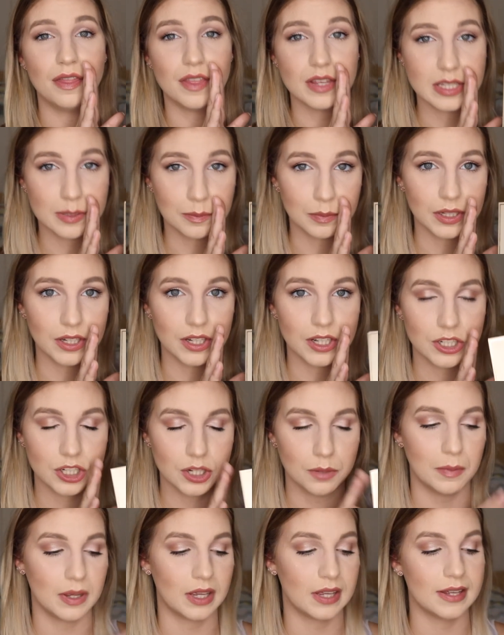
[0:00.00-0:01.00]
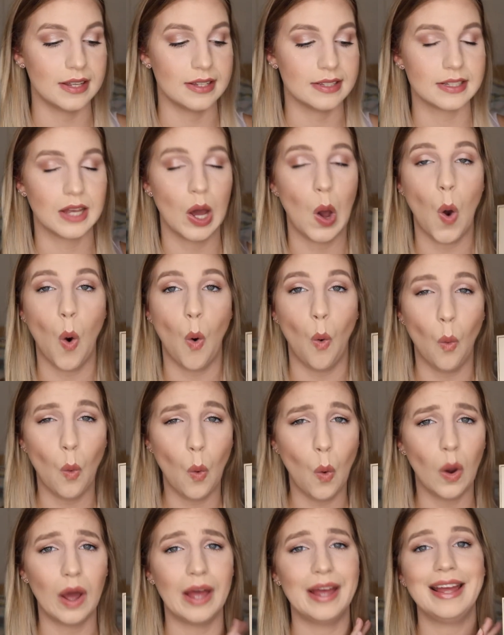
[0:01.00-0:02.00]
the splurge because,
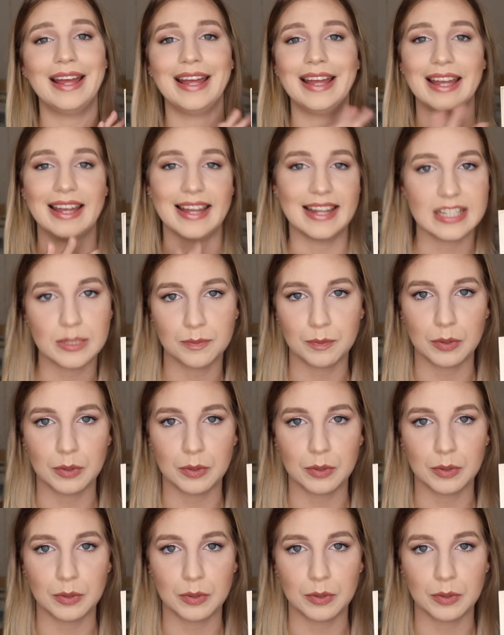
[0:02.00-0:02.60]
oh, it's